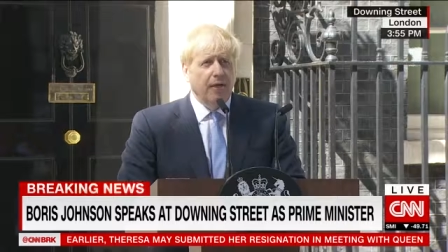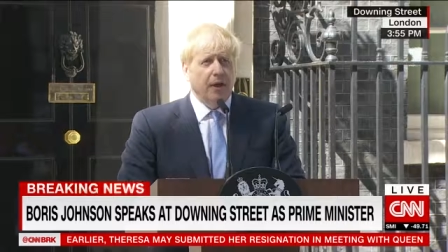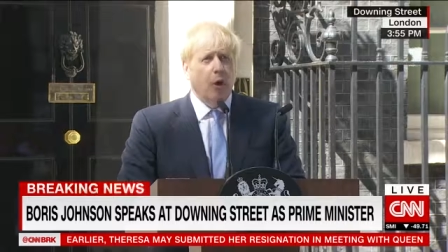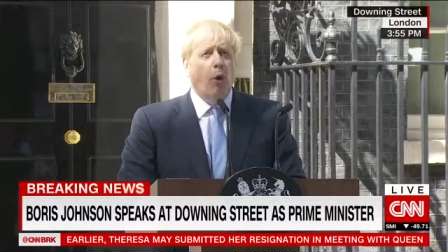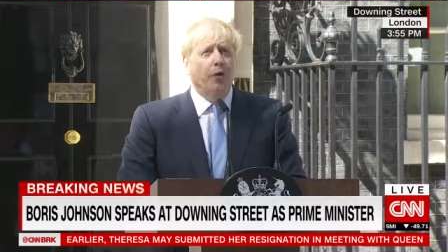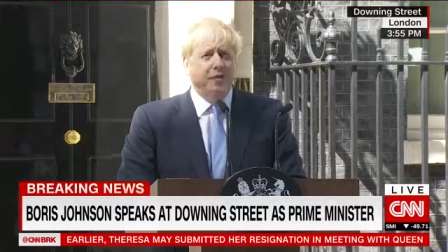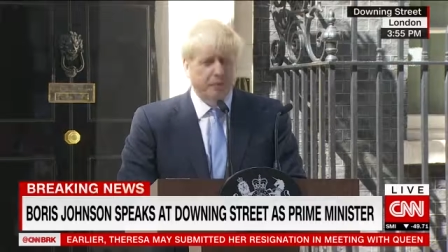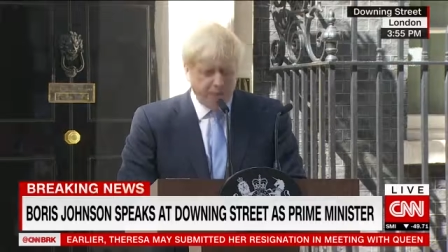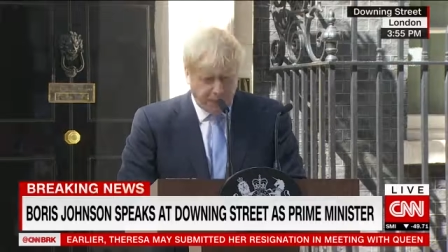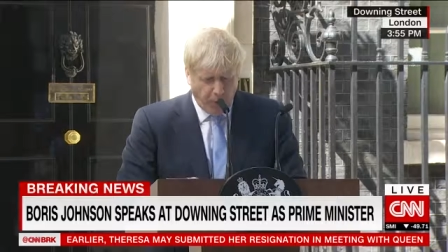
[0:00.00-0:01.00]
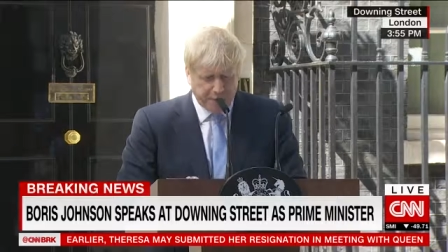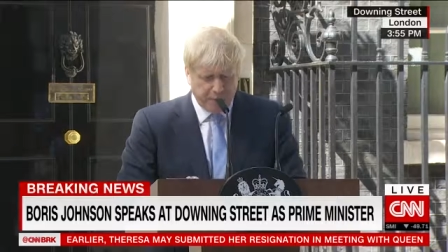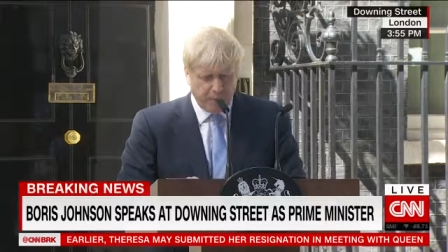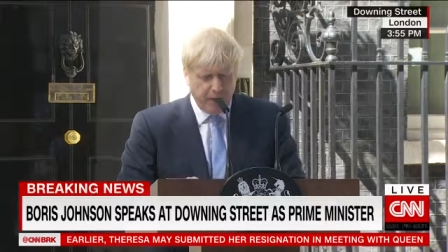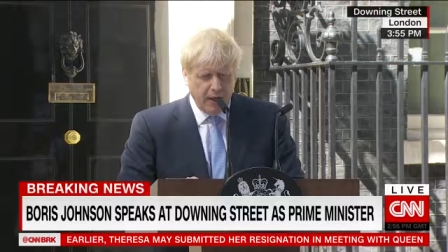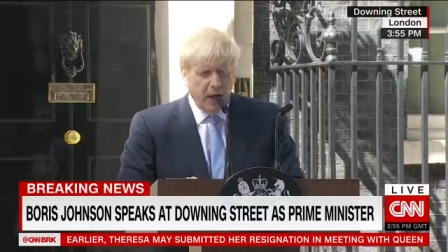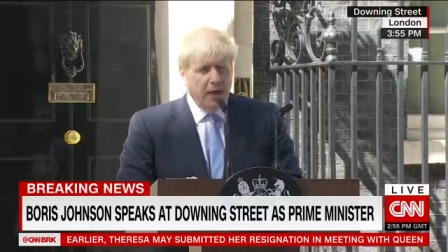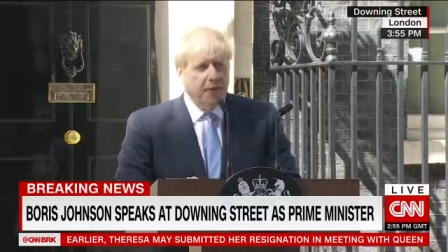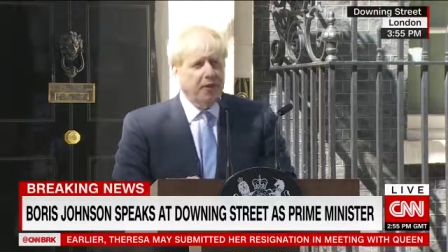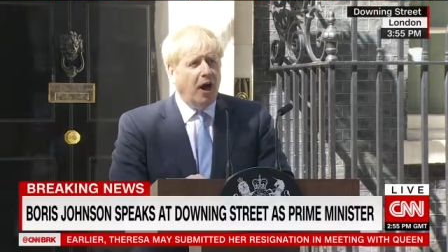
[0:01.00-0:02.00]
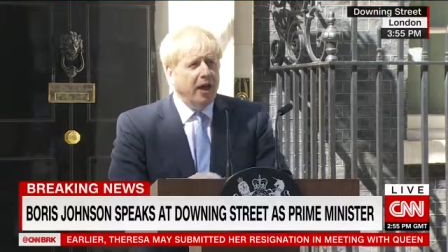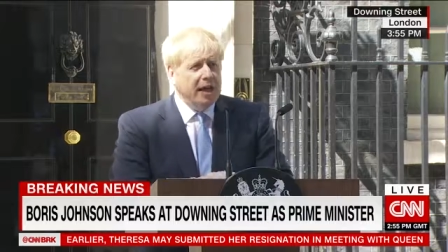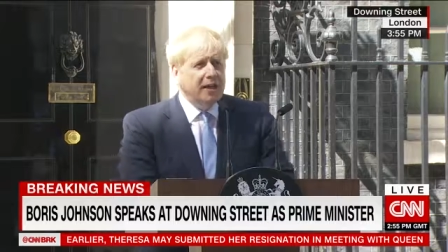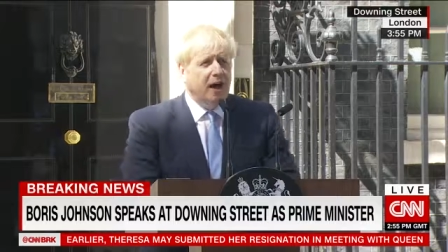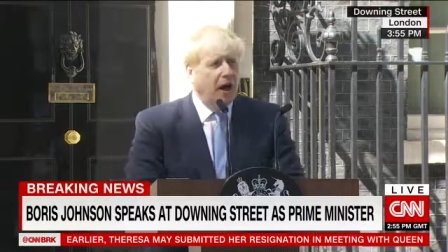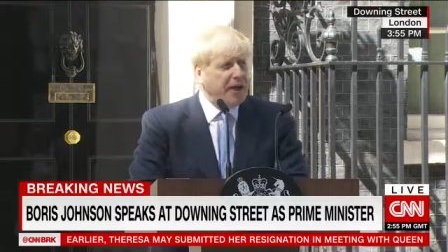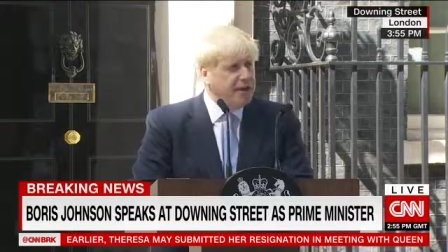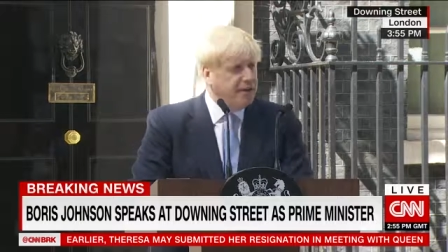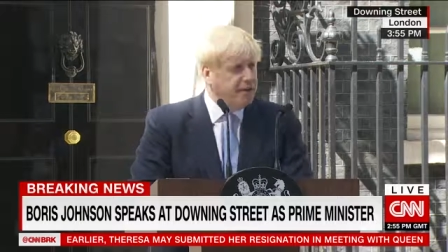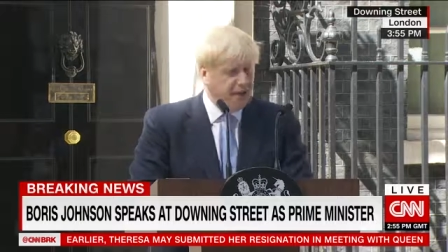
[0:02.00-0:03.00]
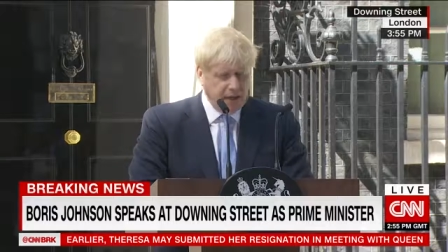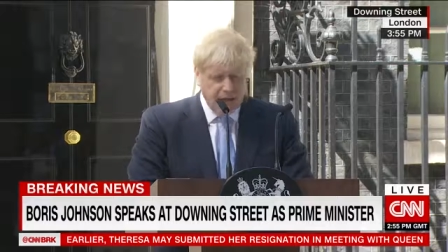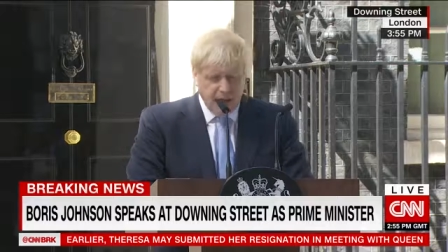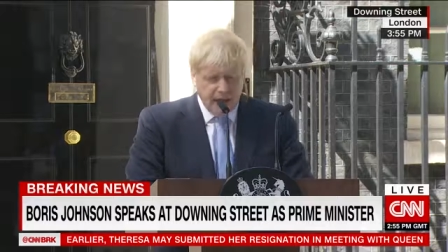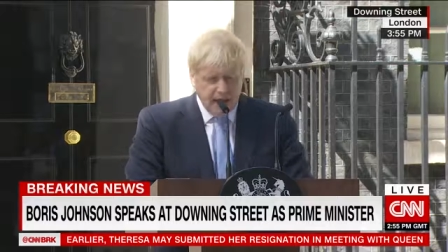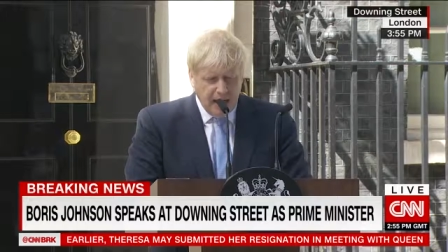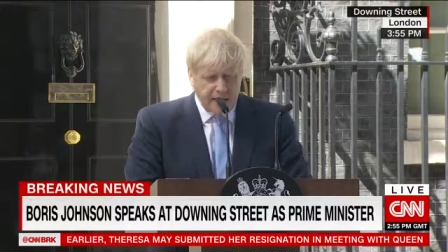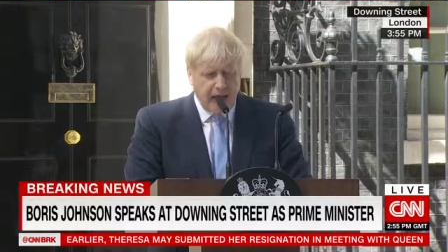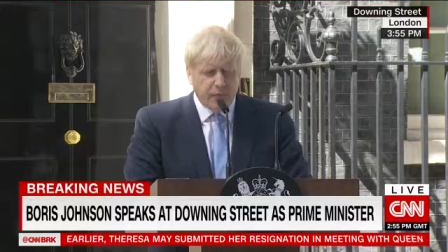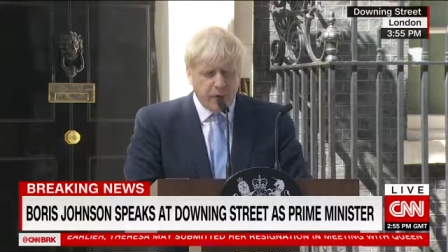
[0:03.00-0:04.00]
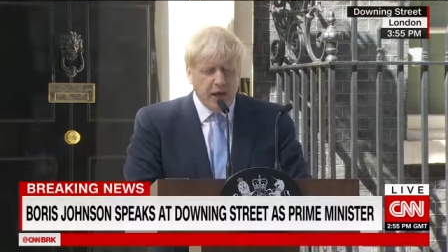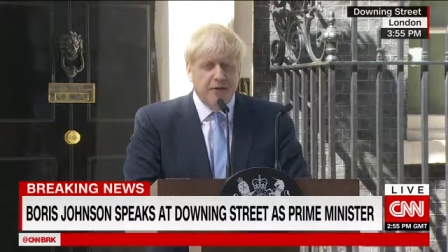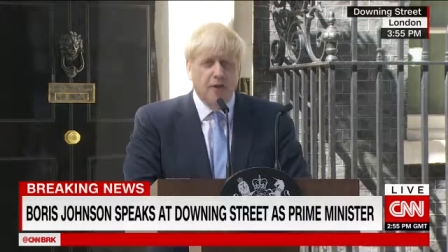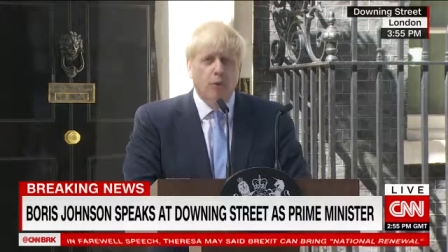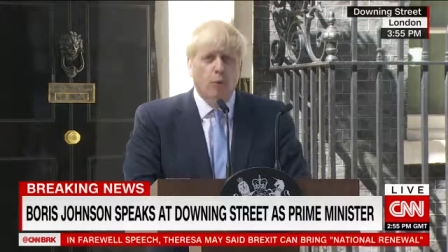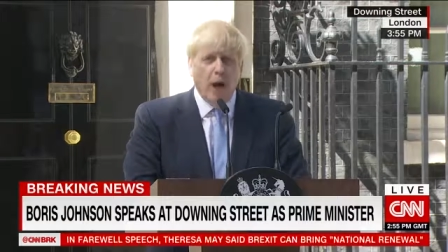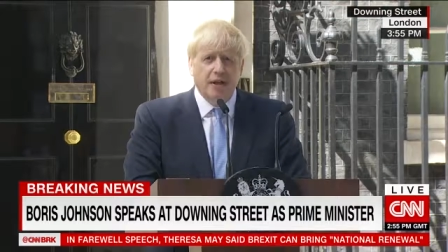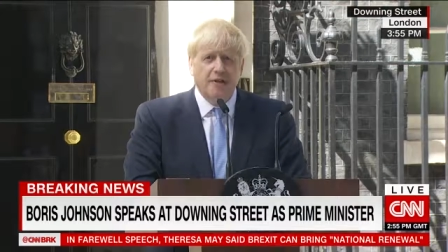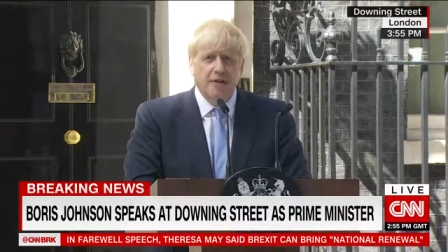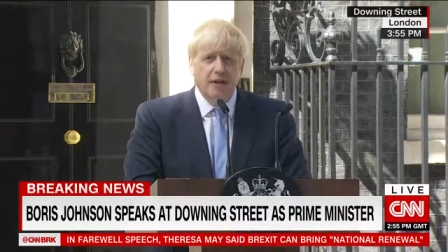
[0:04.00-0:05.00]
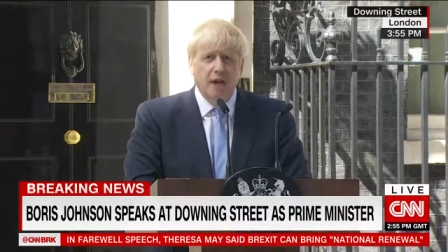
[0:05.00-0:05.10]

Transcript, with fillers: The awesome foursome that are incarnated in that red, white,